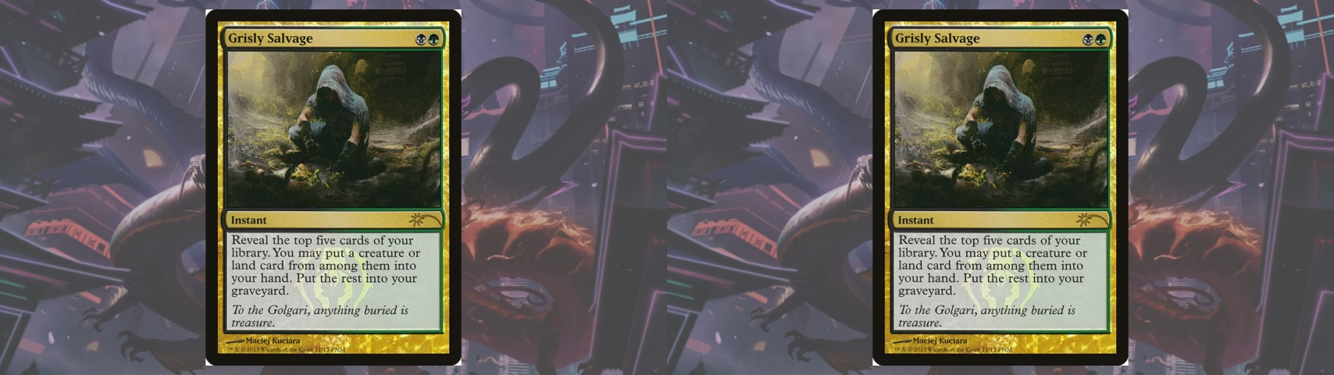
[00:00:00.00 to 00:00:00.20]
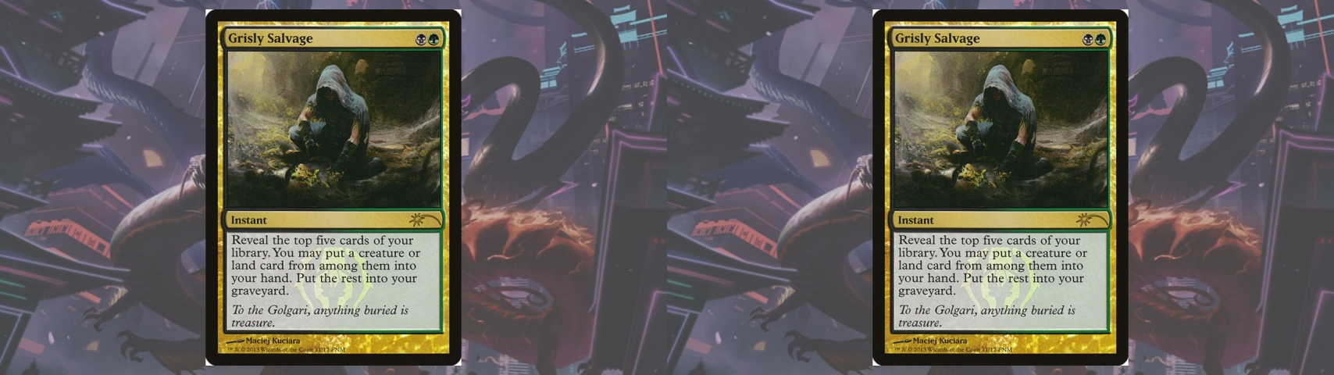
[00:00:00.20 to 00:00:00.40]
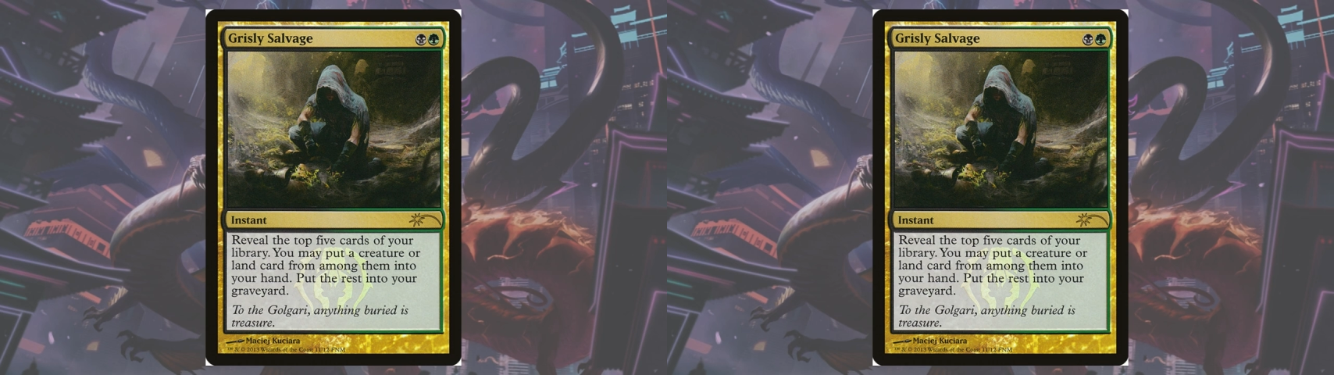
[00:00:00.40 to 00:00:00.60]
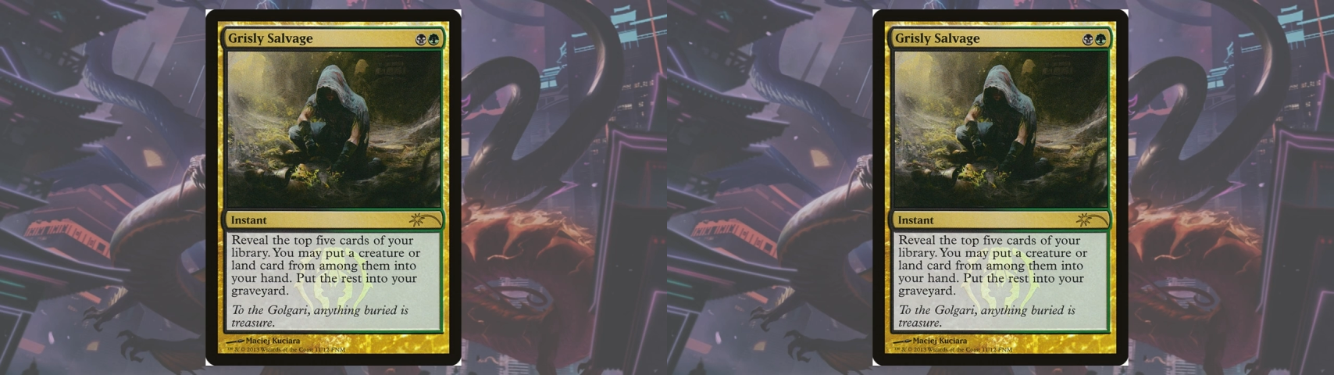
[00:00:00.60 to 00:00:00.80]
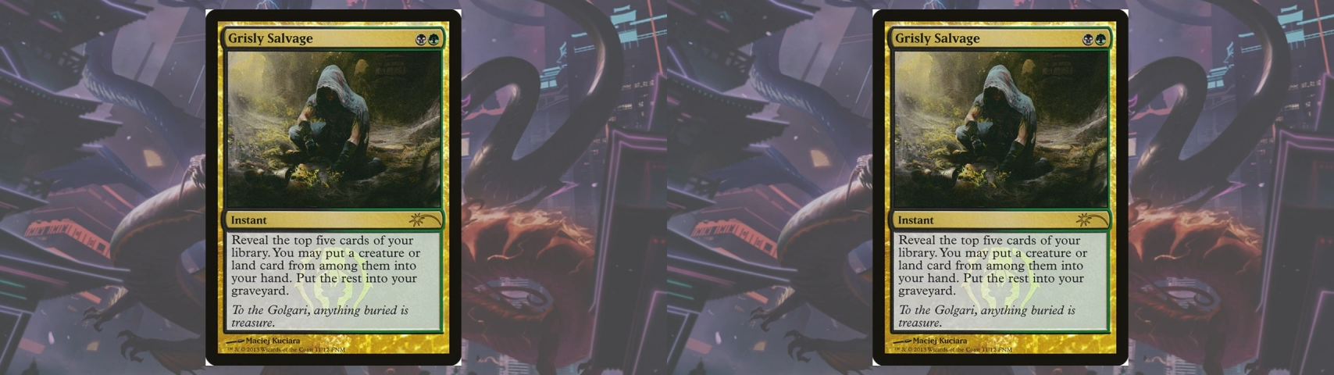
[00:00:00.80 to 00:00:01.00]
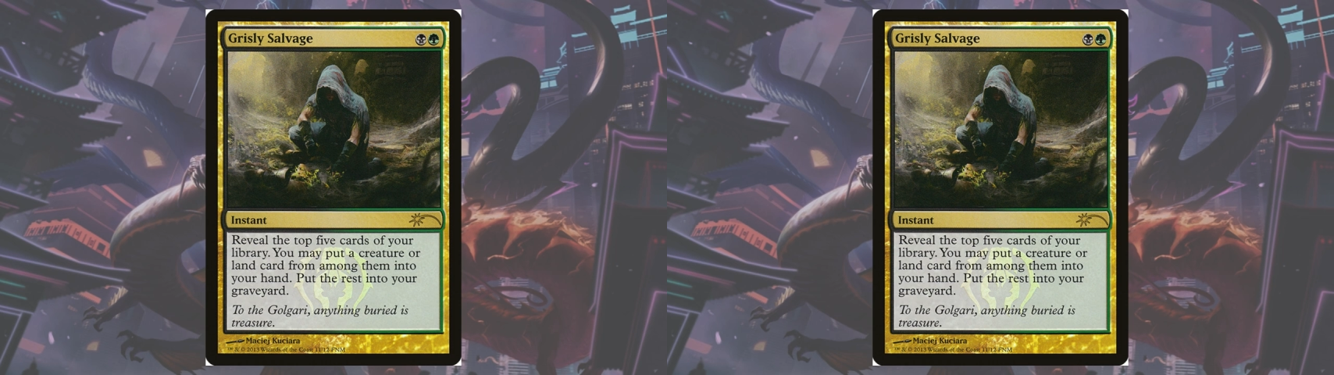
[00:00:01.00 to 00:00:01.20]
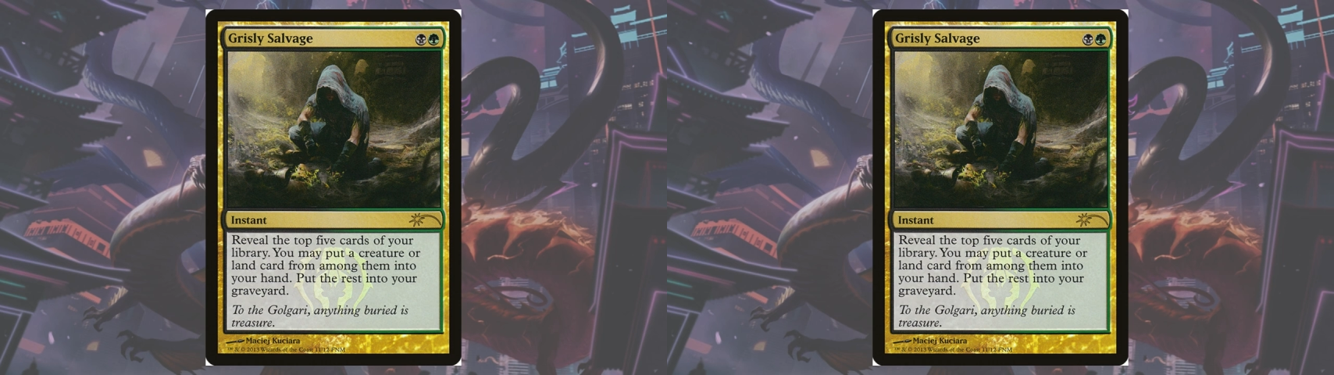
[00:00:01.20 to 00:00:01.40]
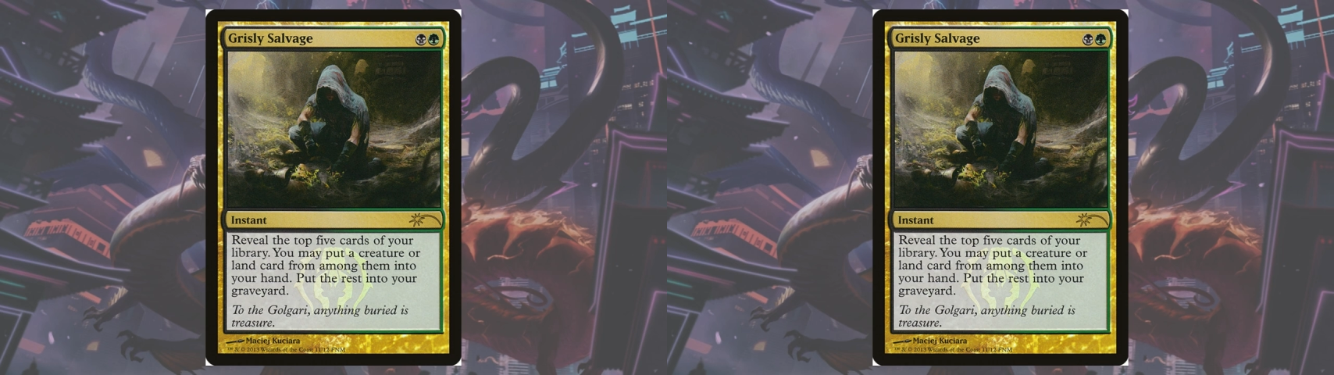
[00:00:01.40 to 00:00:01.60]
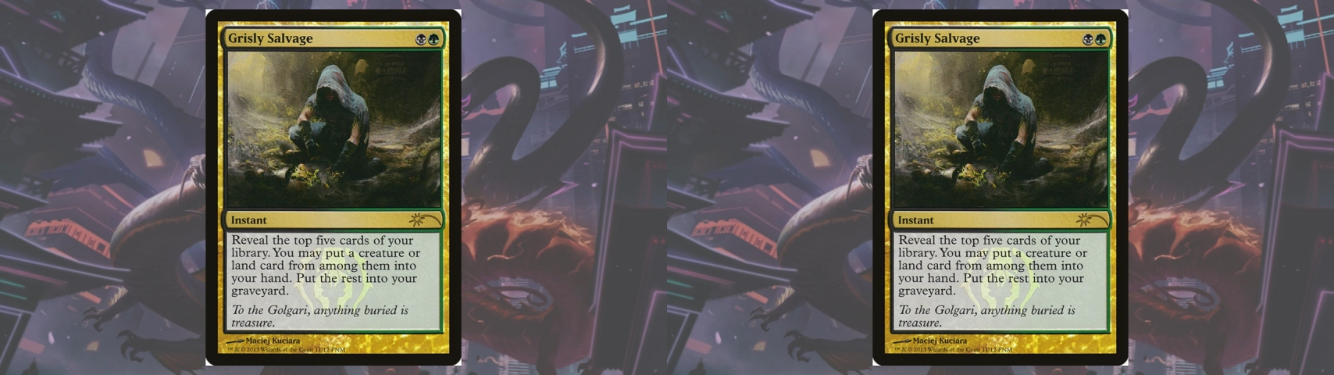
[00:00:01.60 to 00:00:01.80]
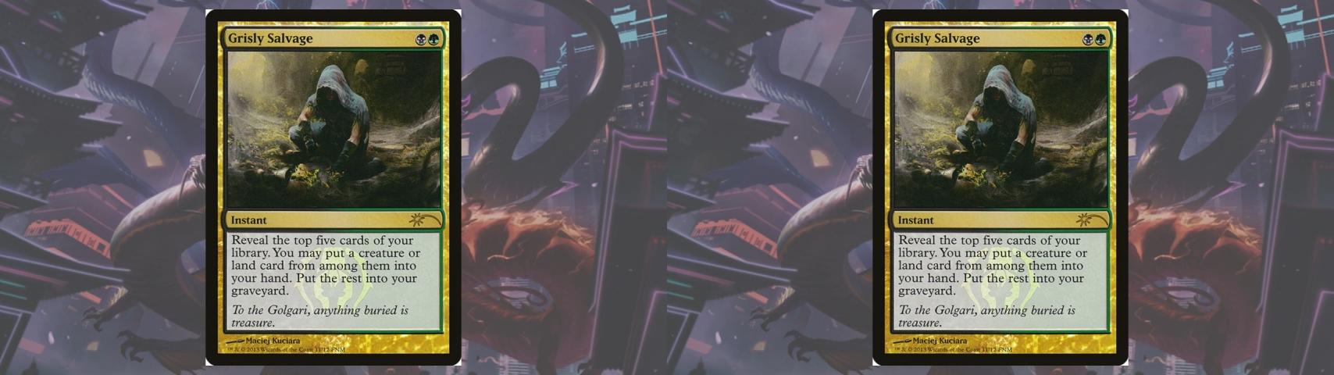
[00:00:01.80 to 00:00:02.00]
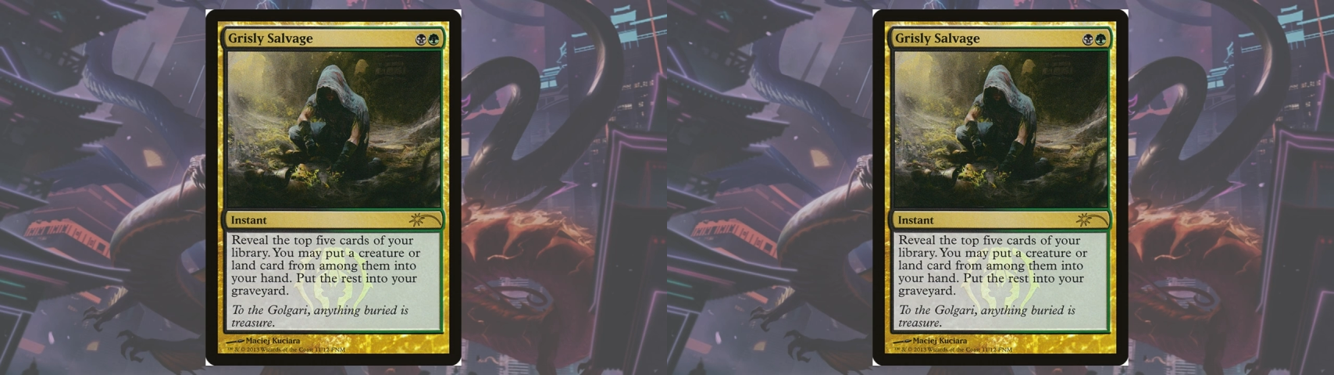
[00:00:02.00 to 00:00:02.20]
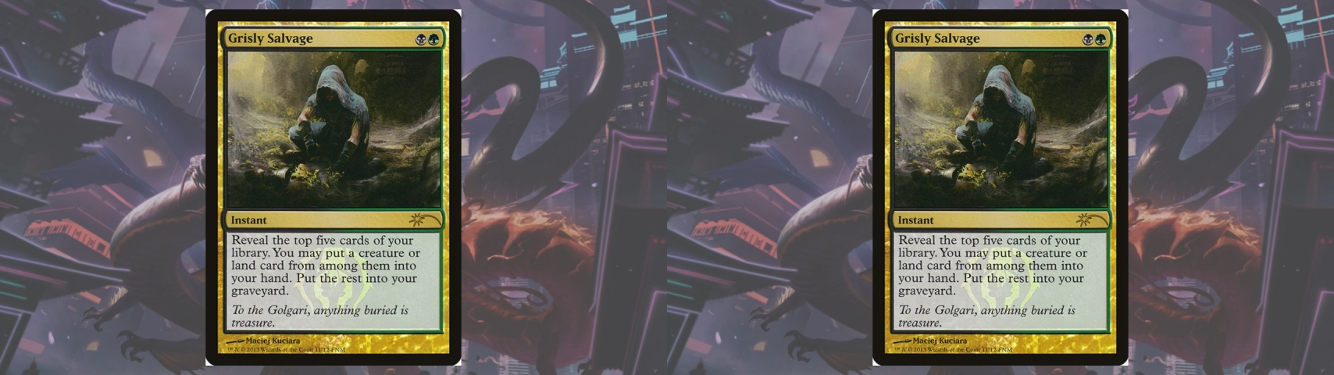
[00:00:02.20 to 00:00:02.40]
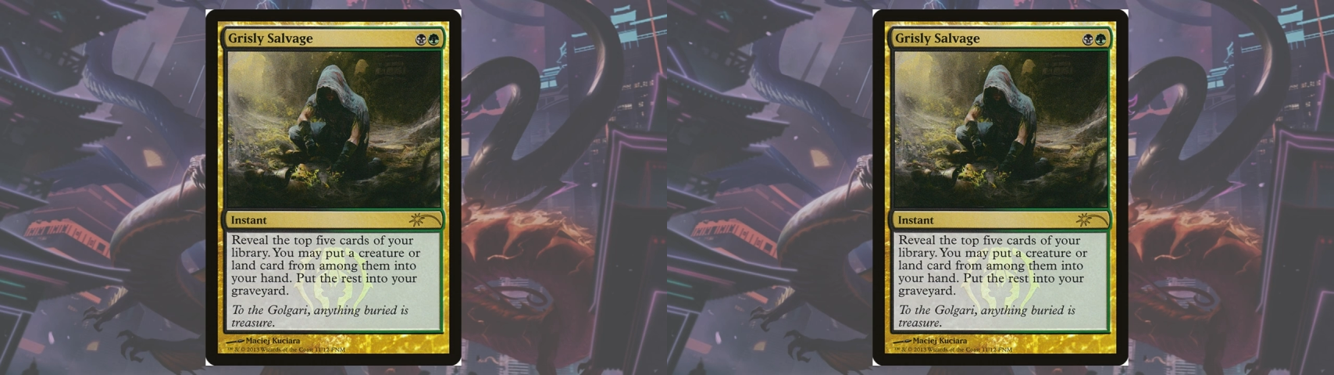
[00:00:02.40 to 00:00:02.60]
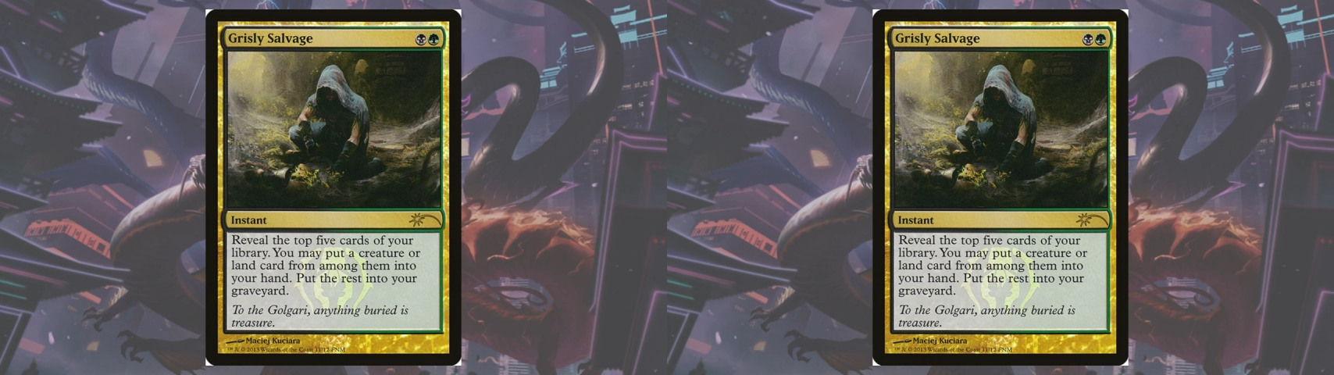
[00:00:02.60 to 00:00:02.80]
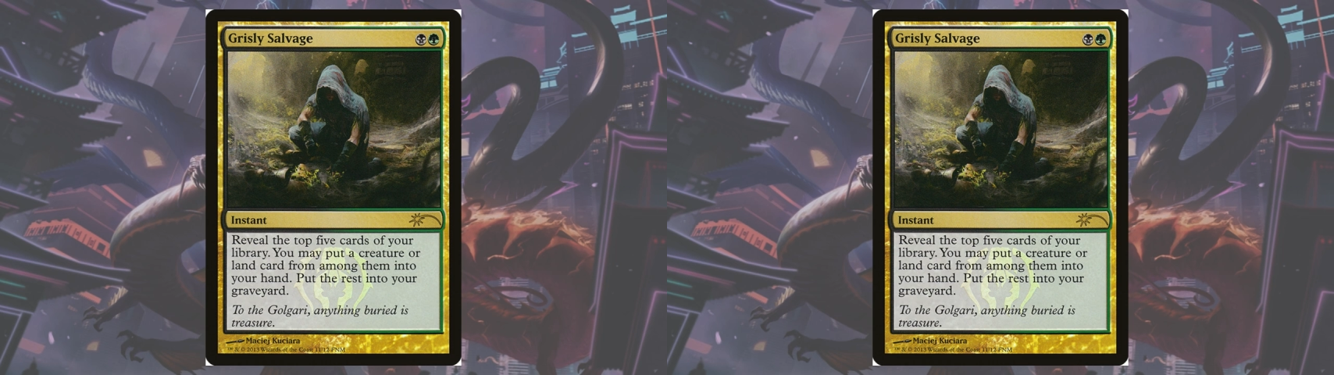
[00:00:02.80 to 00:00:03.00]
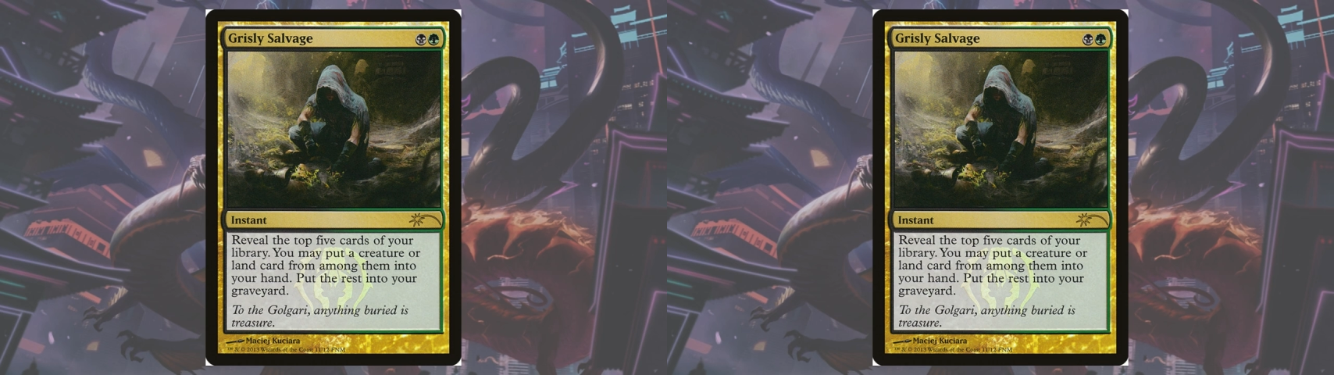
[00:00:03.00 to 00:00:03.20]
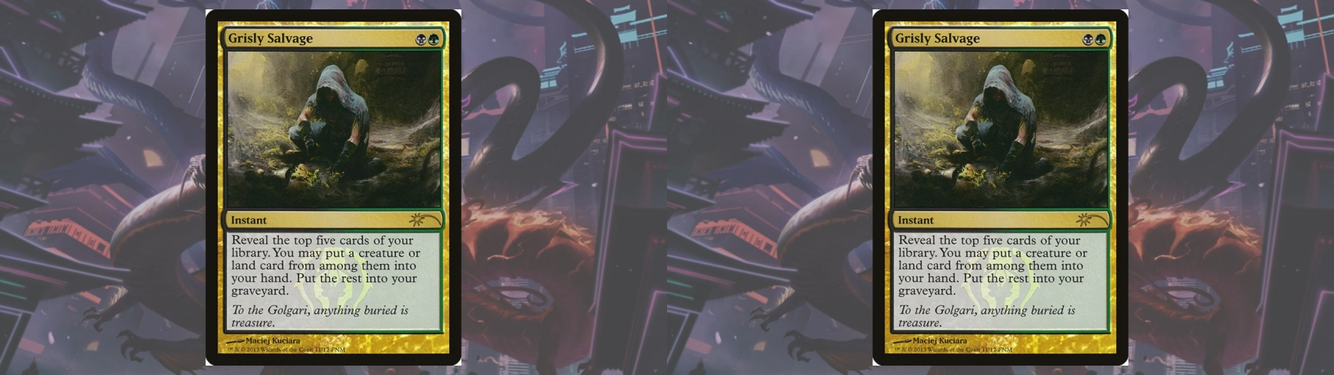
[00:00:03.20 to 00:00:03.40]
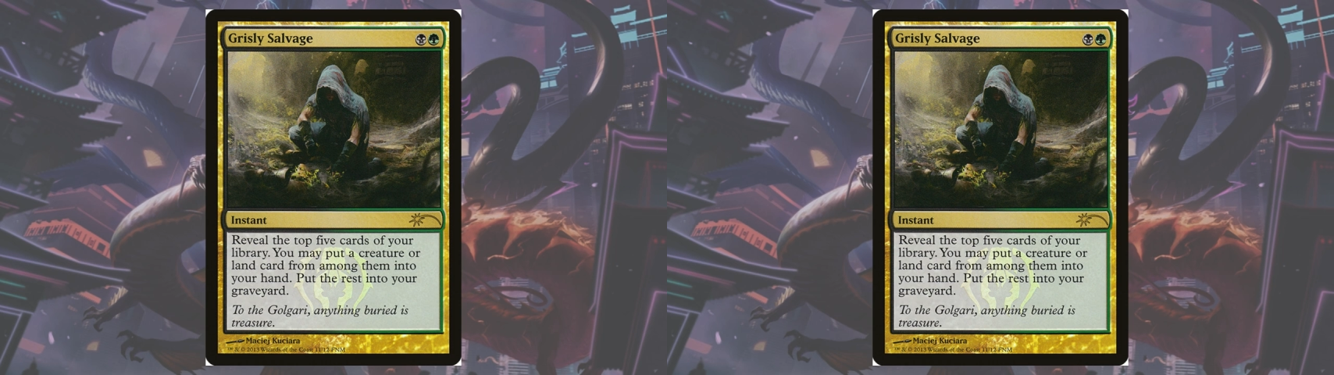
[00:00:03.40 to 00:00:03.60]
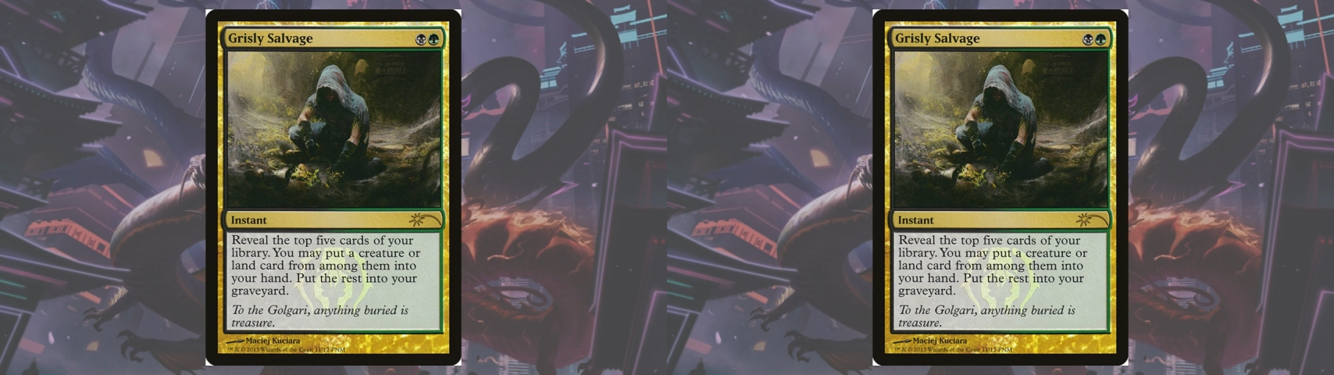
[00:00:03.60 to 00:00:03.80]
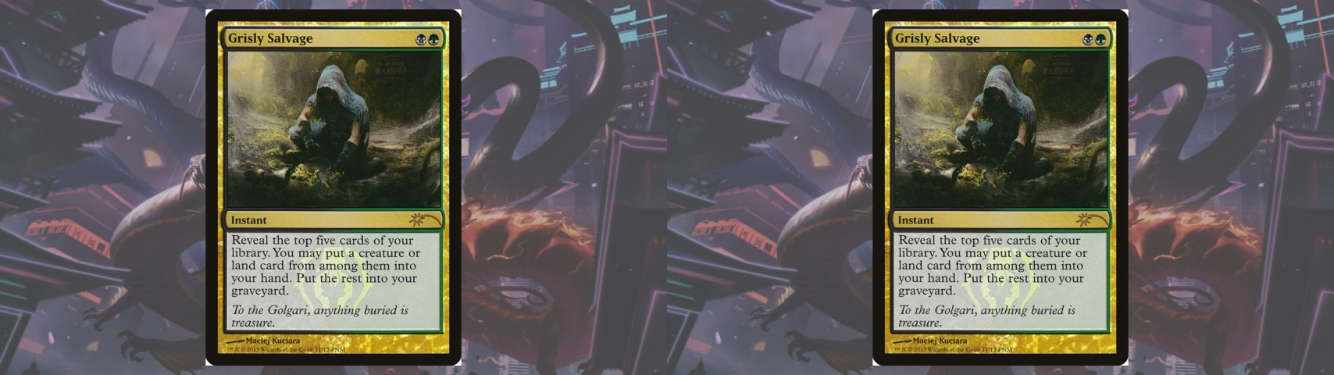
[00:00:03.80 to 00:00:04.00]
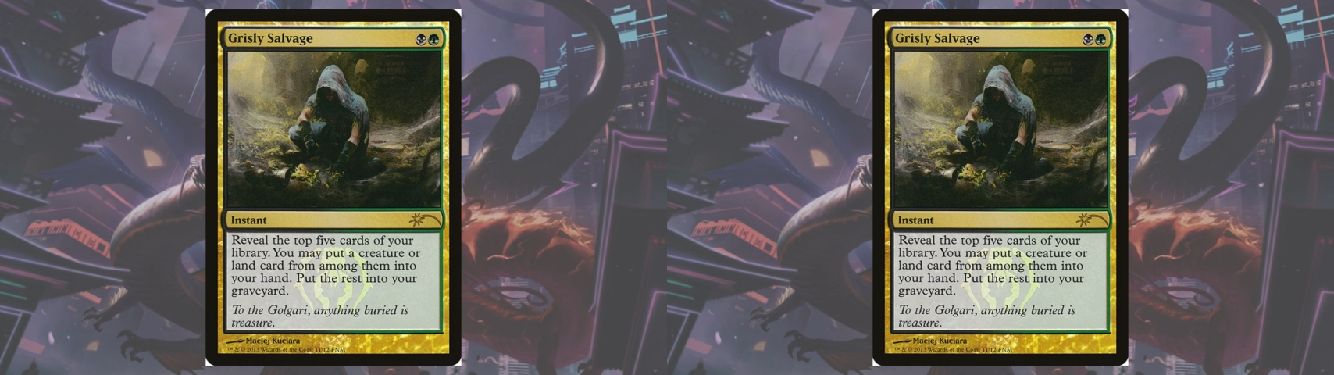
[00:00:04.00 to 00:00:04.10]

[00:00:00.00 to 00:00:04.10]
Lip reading: [unreadable: no face in view]